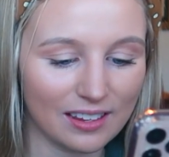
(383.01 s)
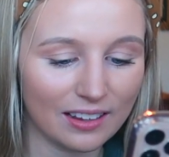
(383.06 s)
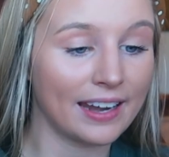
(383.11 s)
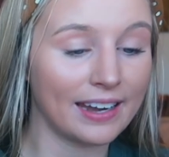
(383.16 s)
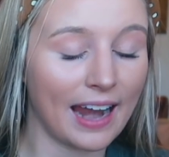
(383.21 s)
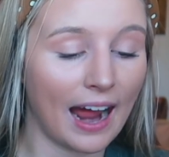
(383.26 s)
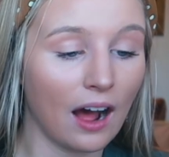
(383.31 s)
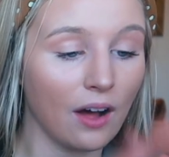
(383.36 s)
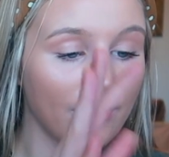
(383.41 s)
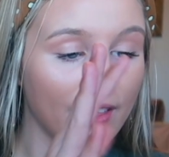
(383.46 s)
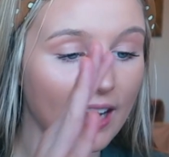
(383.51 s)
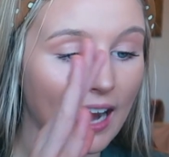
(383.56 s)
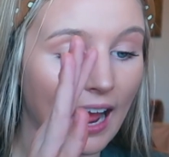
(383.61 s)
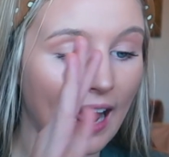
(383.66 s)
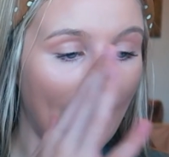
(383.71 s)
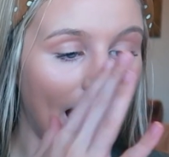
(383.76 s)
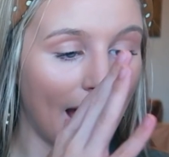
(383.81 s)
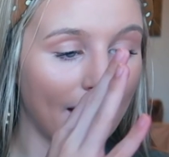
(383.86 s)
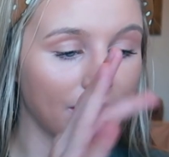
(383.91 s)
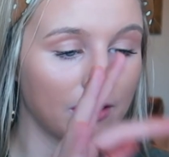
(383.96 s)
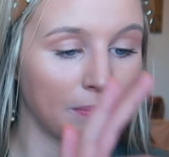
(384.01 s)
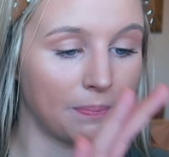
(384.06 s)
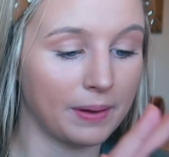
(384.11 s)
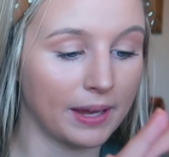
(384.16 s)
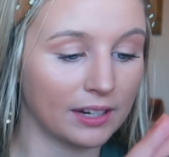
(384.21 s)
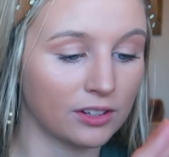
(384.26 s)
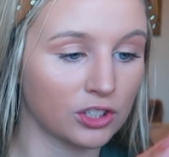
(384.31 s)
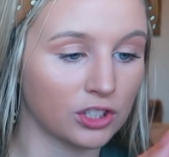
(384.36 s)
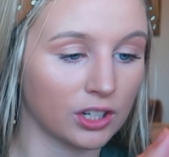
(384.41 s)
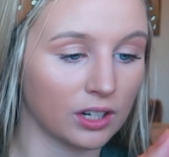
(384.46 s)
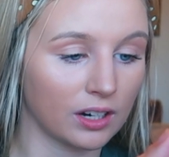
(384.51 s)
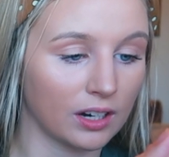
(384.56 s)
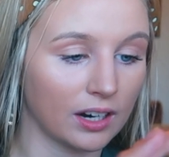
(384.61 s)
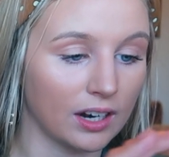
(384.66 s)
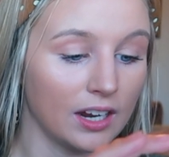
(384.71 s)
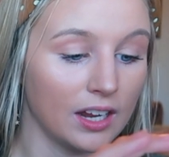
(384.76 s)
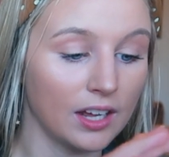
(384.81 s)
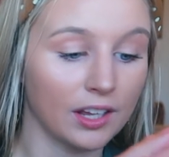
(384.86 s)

And now that I have the picture